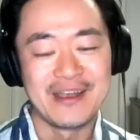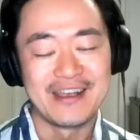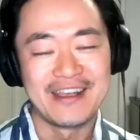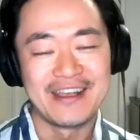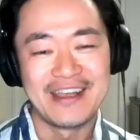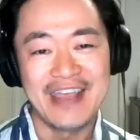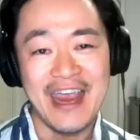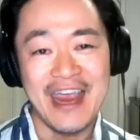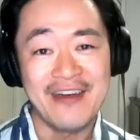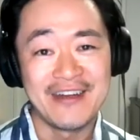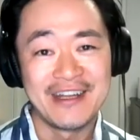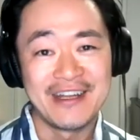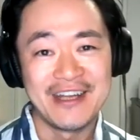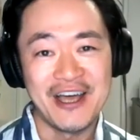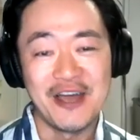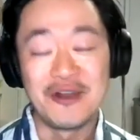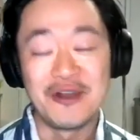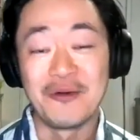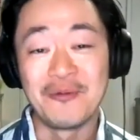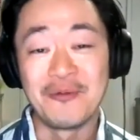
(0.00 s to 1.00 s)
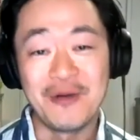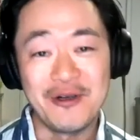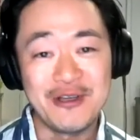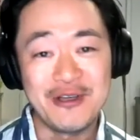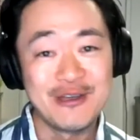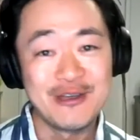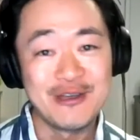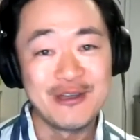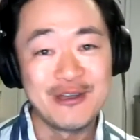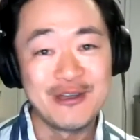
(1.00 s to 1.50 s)
Gary Nunn,
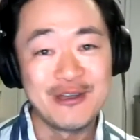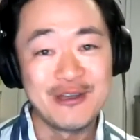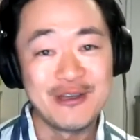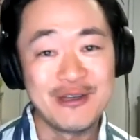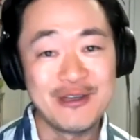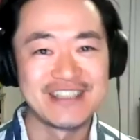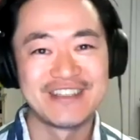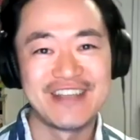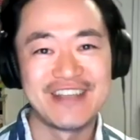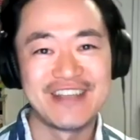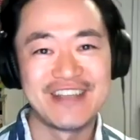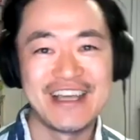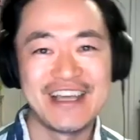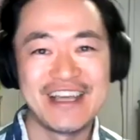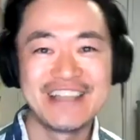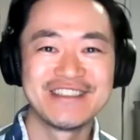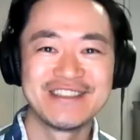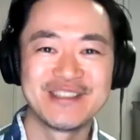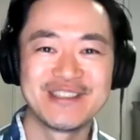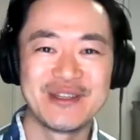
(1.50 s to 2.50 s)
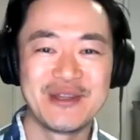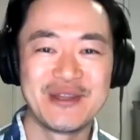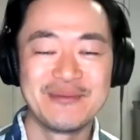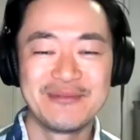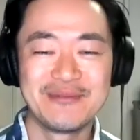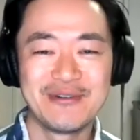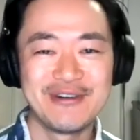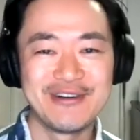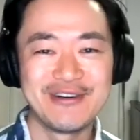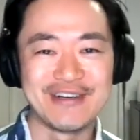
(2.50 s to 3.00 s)
welcome and congratulations on the
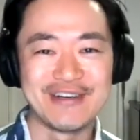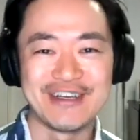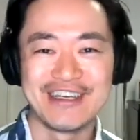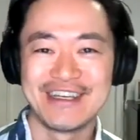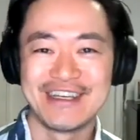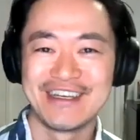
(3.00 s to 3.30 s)
book.